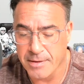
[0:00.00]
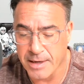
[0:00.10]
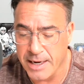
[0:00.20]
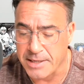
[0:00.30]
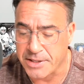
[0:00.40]

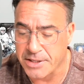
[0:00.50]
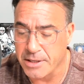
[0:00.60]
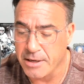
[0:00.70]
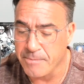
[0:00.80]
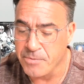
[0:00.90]
It is.
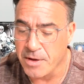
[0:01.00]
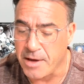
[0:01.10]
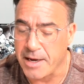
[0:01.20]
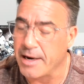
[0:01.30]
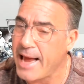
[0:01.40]

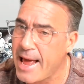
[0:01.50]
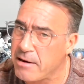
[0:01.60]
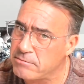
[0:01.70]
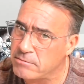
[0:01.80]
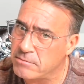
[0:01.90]

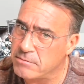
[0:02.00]
Again,